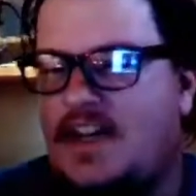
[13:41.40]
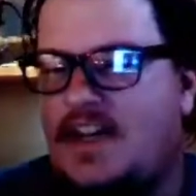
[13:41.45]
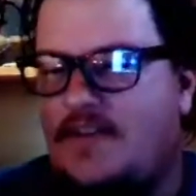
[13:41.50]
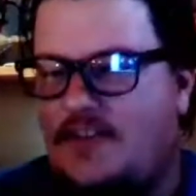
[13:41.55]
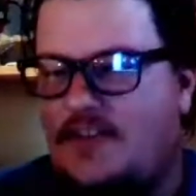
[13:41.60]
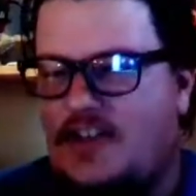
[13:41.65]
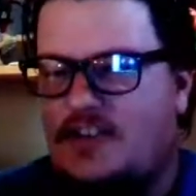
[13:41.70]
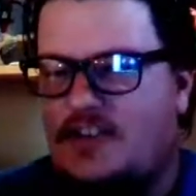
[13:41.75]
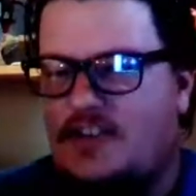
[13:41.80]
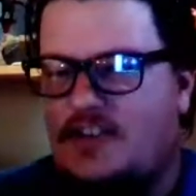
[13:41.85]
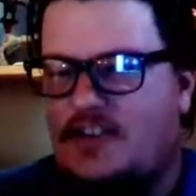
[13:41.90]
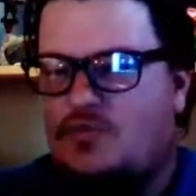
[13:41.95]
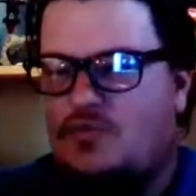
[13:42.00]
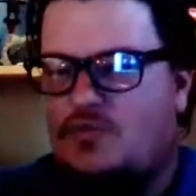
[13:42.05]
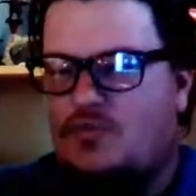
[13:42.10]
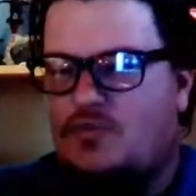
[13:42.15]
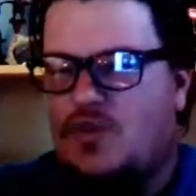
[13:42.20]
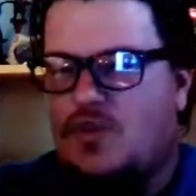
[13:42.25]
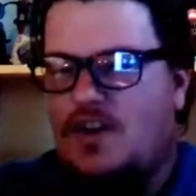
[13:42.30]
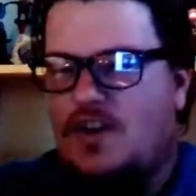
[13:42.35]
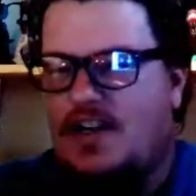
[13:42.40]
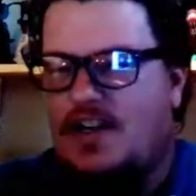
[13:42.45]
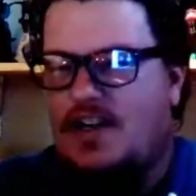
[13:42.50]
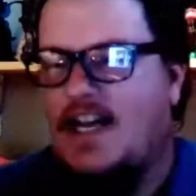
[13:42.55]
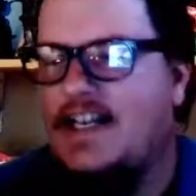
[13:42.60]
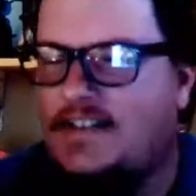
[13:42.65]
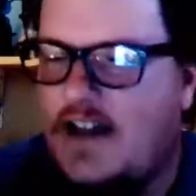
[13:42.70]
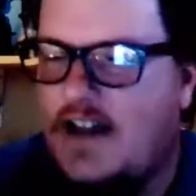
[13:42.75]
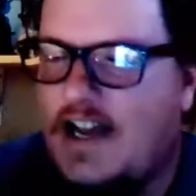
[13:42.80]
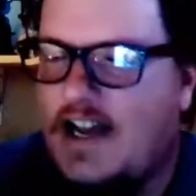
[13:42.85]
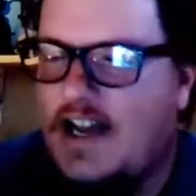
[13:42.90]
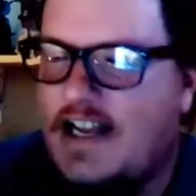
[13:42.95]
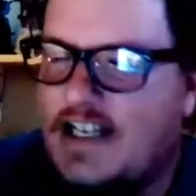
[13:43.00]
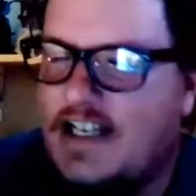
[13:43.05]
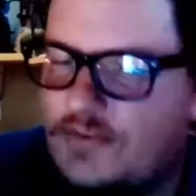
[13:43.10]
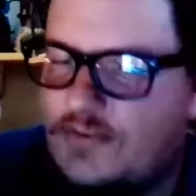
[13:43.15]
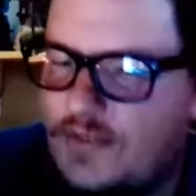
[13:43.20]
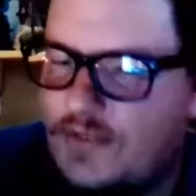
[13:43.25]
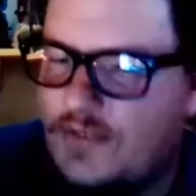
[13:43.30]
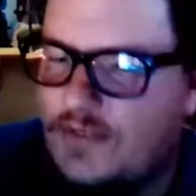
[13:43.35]
It doesn't mean everything's working.
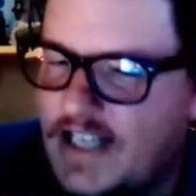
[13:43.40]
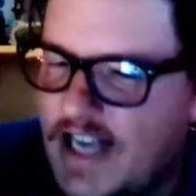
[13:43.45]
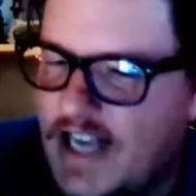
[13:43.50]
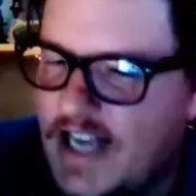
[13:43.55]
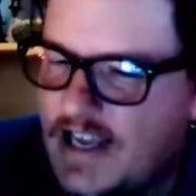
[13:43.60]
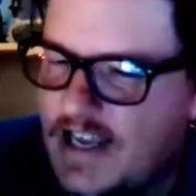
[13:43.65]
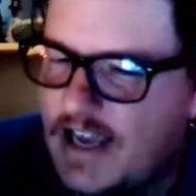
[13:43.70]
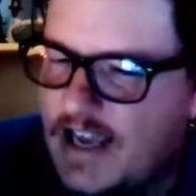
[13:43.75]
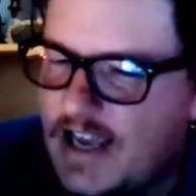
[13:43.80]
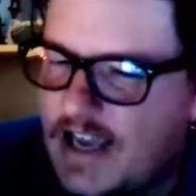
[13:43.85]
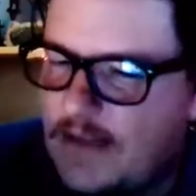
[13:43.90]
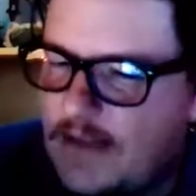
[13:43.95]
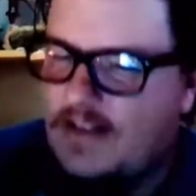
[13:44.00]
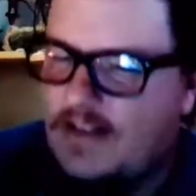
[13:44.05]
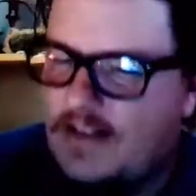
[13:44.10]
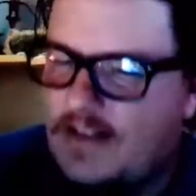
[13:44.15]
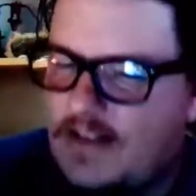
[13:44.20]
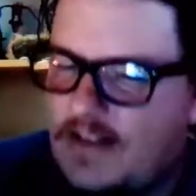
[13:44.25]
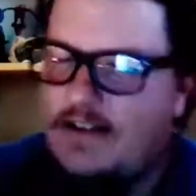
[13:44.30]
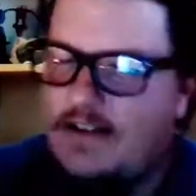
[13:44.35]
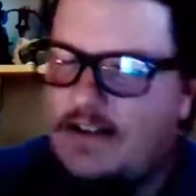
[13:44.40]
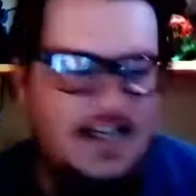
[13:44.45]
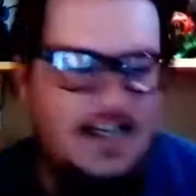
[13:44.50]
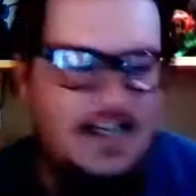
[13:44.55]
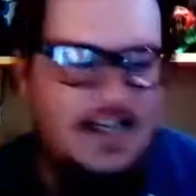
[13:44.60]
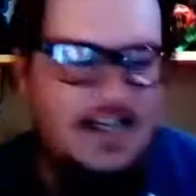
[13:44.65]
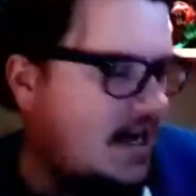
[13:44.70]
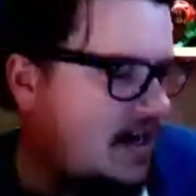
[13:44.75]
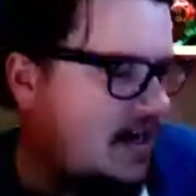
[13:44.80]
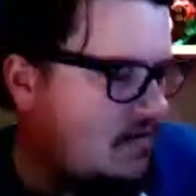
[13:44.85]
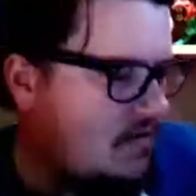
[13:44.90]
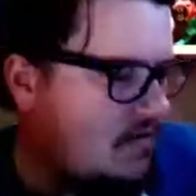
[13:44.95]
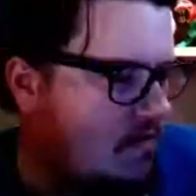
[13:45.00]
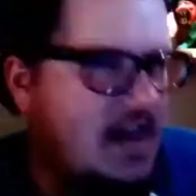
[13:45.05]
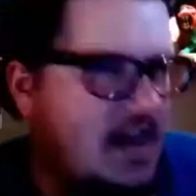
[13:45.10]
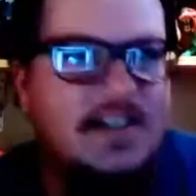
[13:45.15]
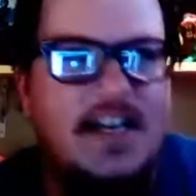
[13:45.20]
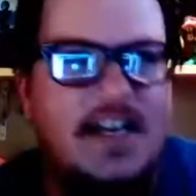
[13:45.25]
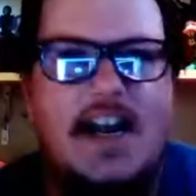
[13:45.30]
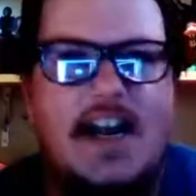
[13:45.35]
I guess when the guy came in there, he was getting out
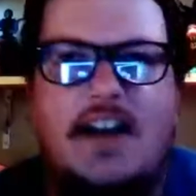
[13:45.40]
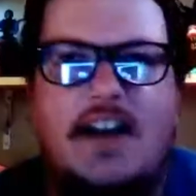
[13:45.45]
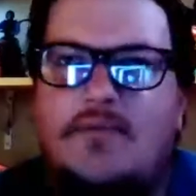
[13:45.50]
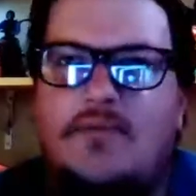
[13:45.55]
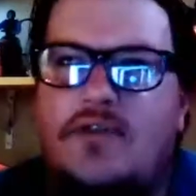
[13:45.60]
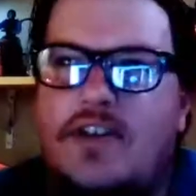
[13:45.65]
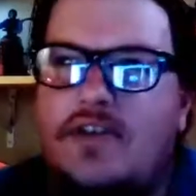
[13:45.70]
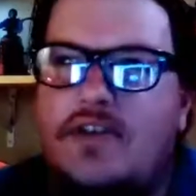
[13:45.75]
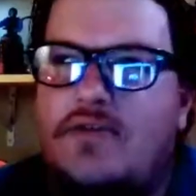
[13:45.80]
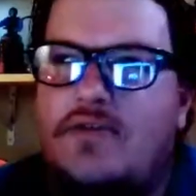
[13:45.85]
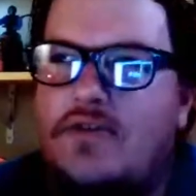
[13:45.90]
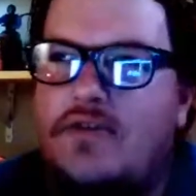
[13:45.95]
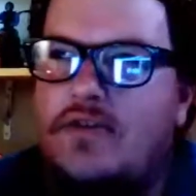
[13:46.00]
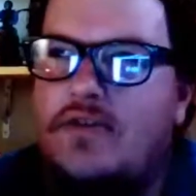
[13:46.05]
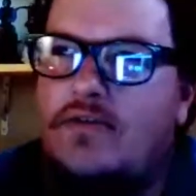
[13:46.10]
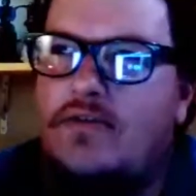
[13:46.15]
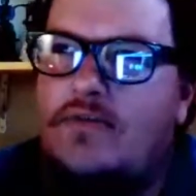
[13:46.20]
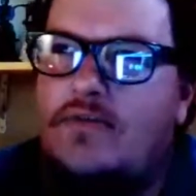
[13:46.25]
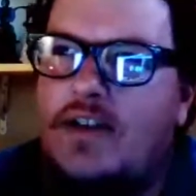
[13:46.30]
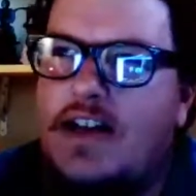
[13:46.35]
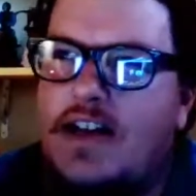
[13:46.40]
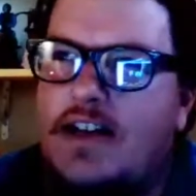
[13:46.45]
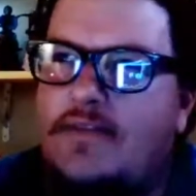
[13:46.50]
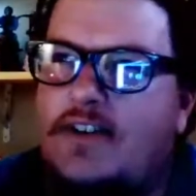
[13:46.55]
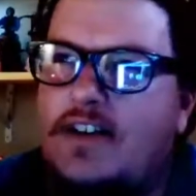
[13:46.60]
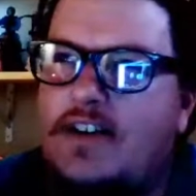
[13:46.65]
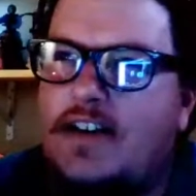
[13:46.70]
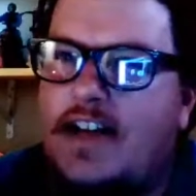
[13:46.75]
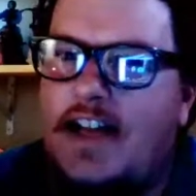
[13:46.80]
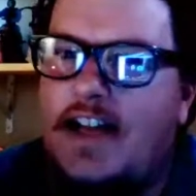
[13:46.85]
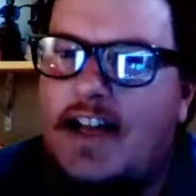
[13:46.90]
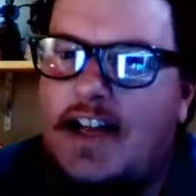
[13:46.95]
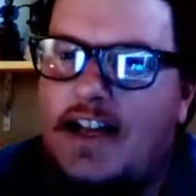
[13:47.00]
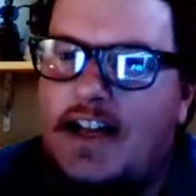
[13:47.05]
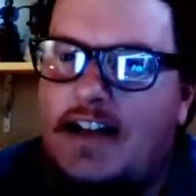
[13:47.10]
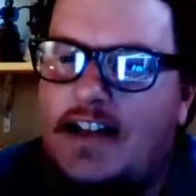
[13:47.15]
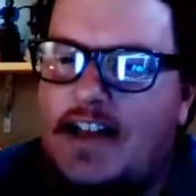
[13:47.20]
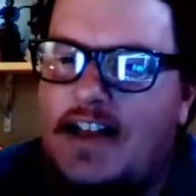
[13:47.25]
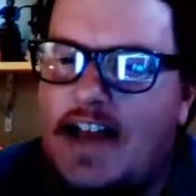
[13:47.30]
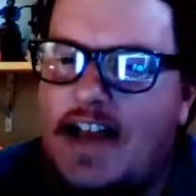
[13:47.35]
of the Marine Corps or whatever, and
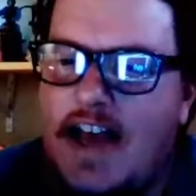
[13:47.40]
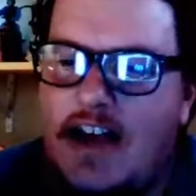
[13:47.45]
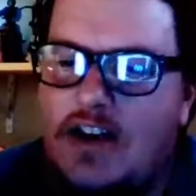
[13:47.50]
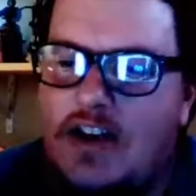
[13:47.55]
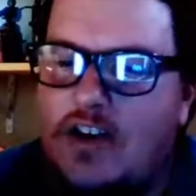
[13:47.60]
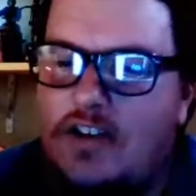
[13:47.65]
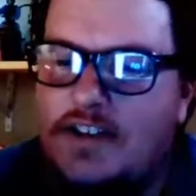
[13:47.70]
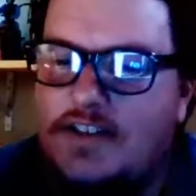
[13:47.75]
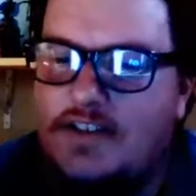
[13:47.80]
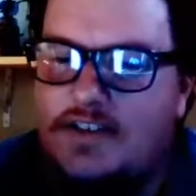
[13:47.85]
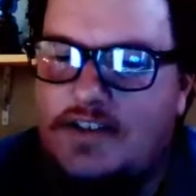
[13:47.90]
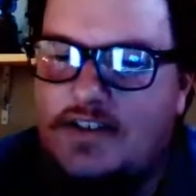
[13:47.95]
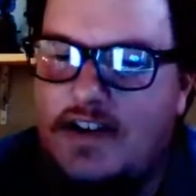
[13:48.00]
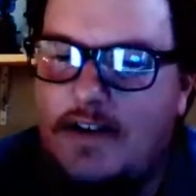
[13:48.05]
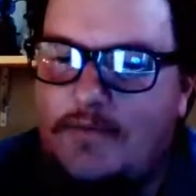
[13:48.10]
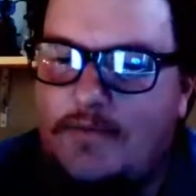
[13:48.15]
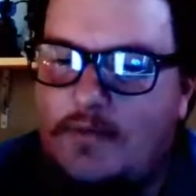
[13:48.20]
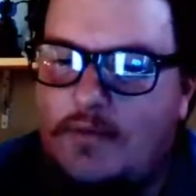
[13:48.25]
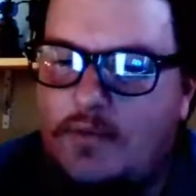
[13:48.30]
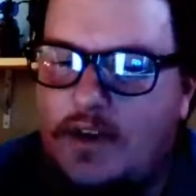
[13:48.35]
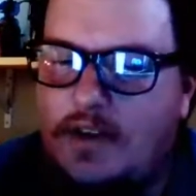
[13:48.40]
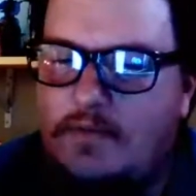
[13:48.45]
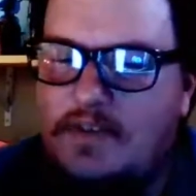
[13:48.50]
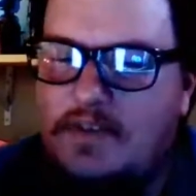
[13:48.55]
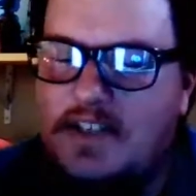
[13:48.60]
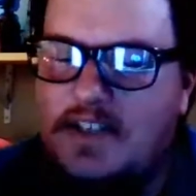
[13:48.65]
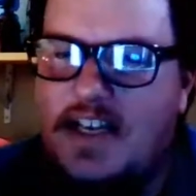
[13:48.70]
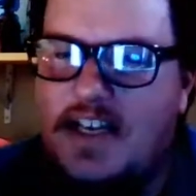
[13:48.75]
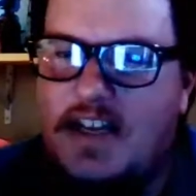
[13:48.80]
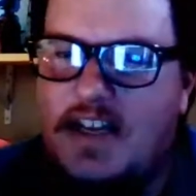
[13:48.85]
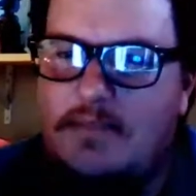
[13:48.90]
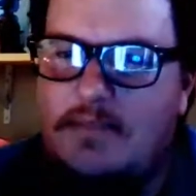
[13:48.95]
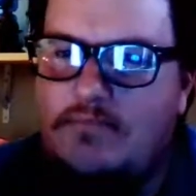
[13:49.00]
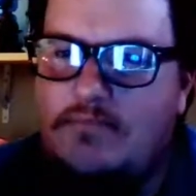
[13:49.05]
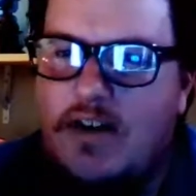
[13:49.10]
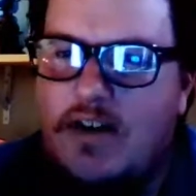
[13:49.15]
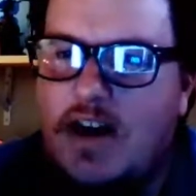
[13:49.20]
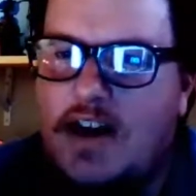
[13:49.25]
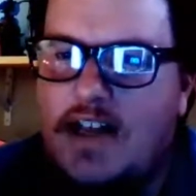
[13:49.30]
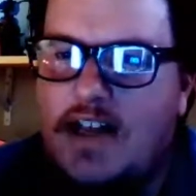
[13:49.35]
he had all his stuff from when he was a kid. He
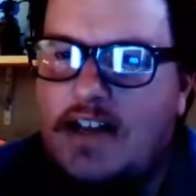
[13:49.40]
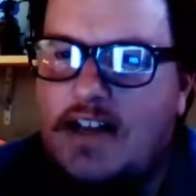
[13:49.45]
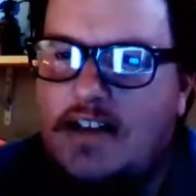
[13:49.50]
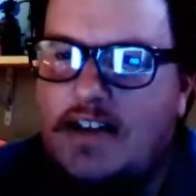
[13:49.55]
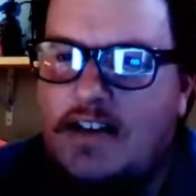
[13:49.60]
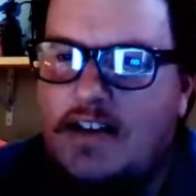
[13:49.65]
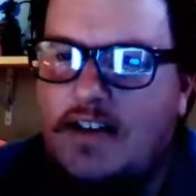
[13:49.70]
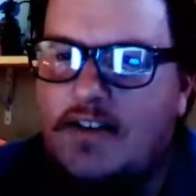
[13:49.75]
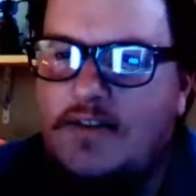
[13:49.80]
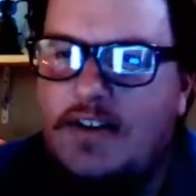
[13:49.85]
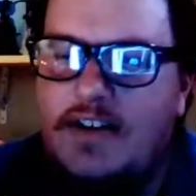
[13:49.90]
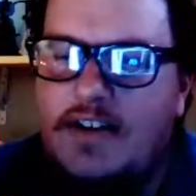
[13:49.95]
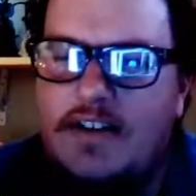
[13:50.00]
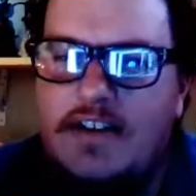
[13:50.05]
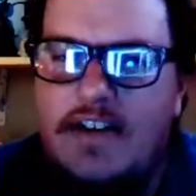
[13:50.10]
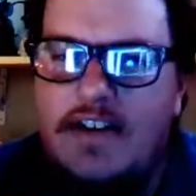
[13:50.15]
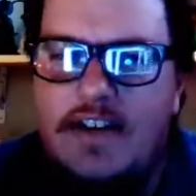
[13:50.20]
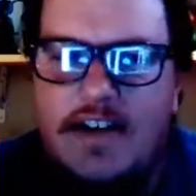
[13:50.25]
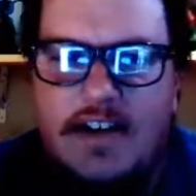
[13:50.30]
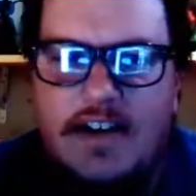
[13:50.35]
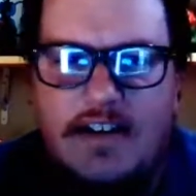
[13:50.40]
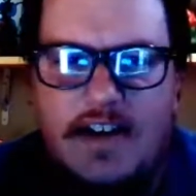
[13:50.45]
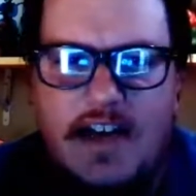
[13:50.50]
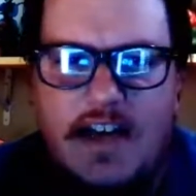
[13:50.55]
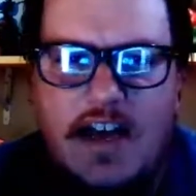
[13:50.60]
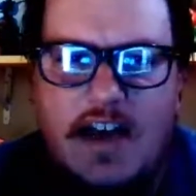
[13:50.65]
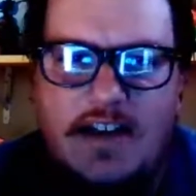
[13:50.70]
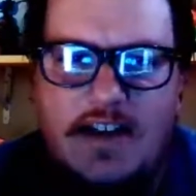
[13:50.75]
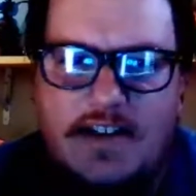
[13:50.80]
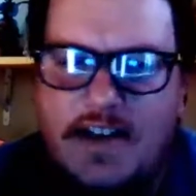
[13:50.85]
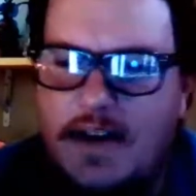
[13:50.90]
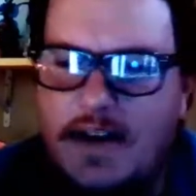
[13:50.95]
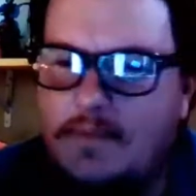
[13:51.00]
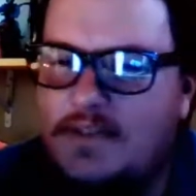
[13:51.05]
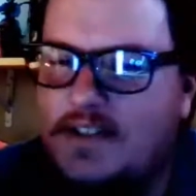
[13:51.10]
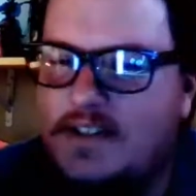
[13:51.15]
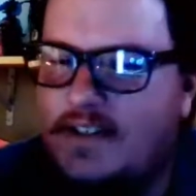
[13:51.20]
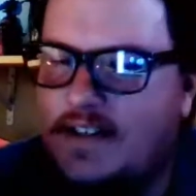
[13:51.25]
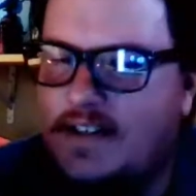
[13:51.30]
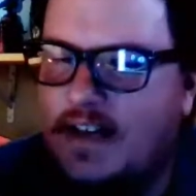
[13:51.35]
brought it, and he had tubs and
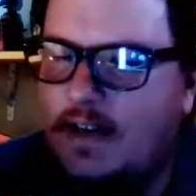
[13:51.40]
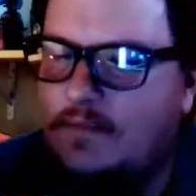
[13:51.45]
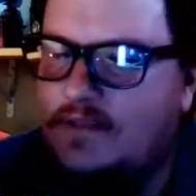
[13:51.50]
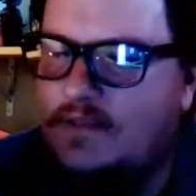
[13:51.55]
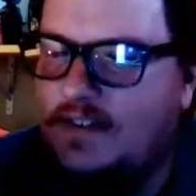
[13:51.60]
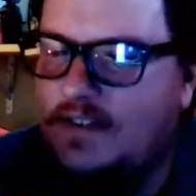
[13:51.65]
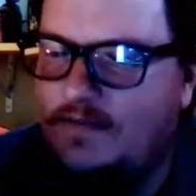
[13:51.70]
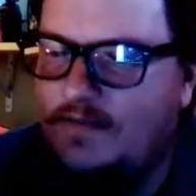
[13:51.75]
tubs of,